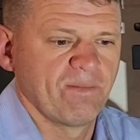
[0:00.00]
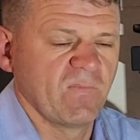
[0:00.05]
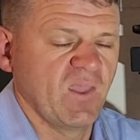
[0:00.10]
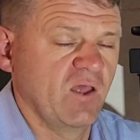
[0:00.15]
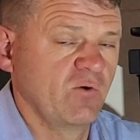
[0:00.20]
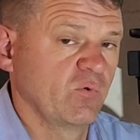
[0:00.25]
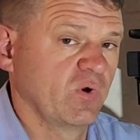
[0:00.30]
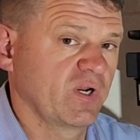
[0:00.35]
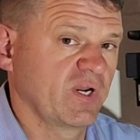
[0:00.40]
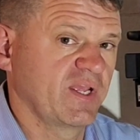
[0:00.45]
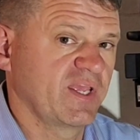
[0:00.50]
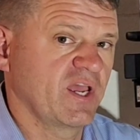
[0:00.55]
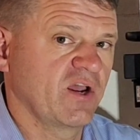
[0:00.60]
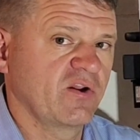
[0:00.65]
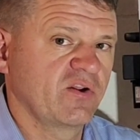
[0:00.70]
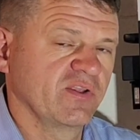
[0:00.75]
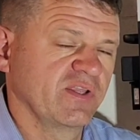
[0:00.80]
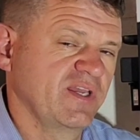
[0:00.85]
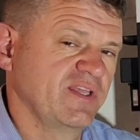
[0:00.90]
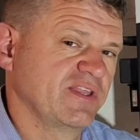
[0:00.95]
and we're gonna
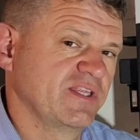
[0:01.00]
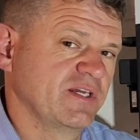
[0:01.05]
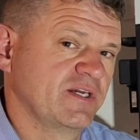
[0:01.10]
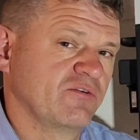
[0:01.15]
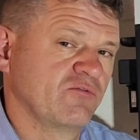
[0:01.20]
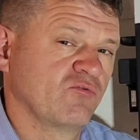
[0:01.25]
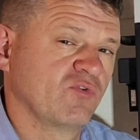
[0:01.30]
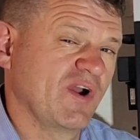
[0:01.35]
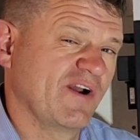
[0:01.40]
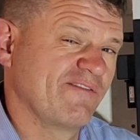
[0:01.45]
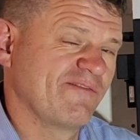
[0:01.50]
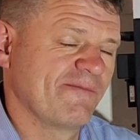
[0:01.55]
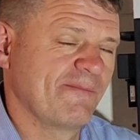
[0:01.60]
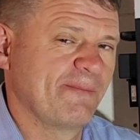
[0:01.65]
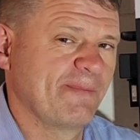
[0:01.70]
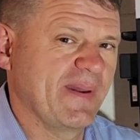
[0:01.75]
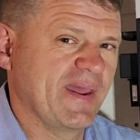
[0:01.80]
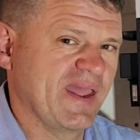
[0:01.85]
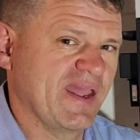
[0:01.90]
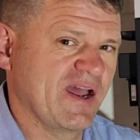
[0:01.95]
calculate the rough
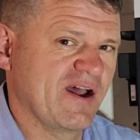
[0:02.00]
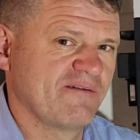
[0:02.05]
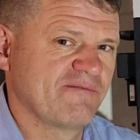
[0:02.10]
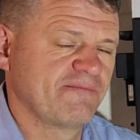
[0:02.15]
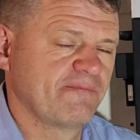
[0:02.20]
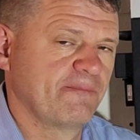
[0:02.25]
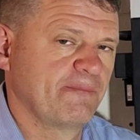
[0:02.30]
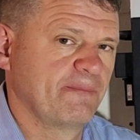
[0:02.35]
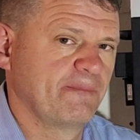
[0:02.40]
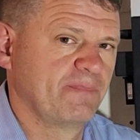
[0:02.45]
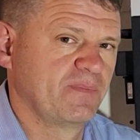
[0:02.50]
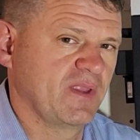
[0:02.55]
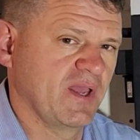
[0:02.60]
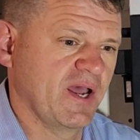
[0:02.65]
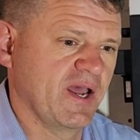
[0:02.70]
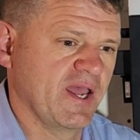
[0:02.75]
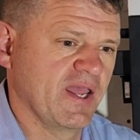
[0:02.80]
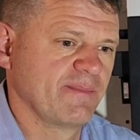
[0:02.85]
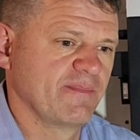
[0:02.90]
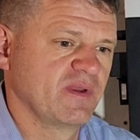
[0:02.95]
payoff
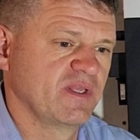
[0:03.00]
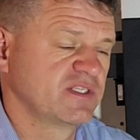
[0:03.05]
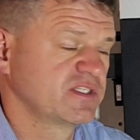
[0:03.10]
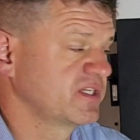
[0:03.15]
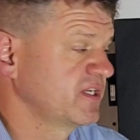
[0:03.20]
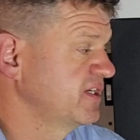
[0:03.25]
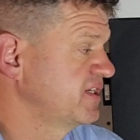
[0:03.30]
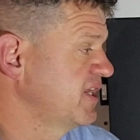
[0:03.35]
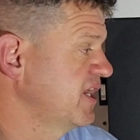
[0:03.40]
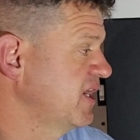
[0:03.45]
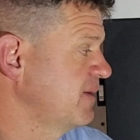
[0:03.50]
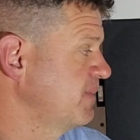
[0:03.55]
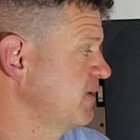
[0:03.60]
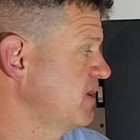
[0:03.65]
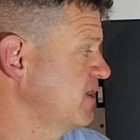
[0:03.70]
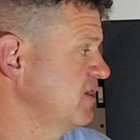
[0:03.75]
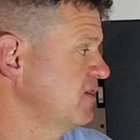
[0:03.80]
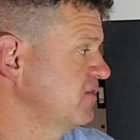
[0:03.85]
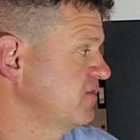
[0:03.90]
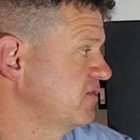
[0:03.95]
time it's going to take
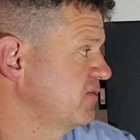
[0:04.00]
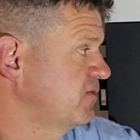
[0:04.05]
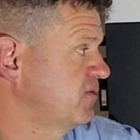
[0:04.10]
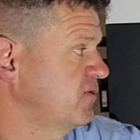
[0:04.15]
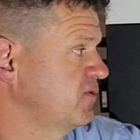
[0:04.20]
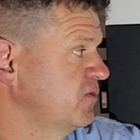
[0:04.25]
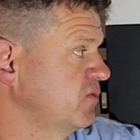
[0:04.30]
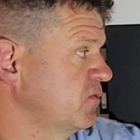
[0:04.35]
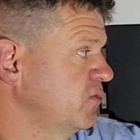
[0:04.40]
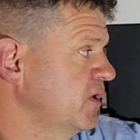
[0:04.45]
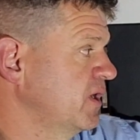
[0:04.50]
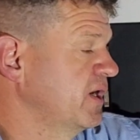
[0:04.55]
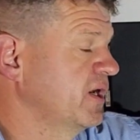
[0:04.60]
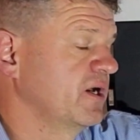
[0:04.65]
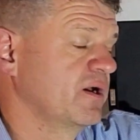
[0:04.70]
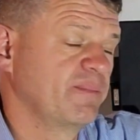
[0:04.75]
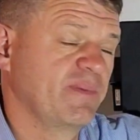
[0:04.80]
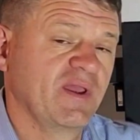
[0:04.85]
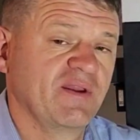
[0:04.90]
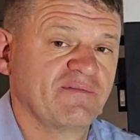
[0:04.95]
me to
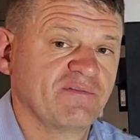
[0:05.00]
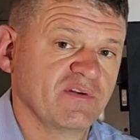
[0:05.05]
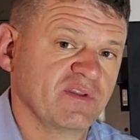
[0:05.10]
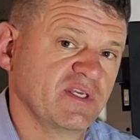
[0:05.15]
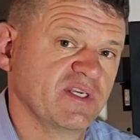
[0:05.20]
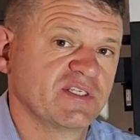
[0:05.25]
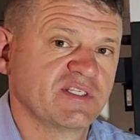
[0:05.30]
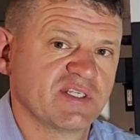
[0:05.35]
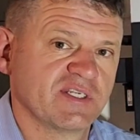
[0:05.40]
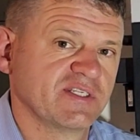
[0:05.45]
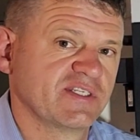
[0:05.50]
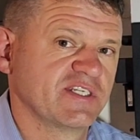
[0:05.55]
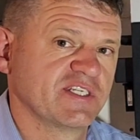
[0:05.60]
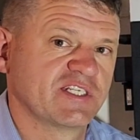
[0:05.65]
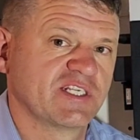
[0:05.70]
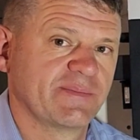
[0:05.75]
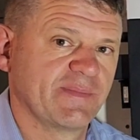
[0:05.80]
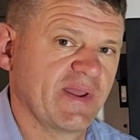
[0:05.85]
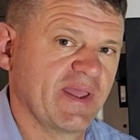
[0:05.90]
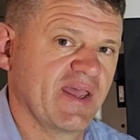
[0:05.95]
uh, pay for this
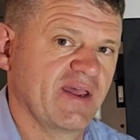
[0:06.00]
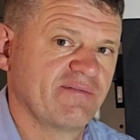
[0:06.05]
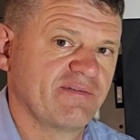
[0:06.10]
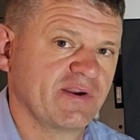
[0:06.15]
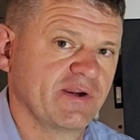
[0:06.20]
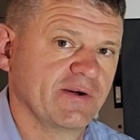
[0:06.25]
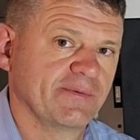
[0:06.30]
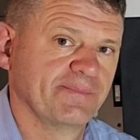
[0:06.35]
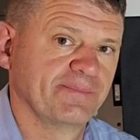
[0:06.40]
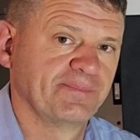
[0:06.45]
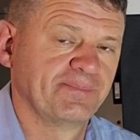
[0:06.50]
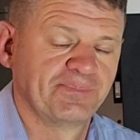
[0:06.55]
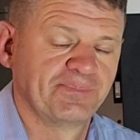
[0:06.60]
system I have here.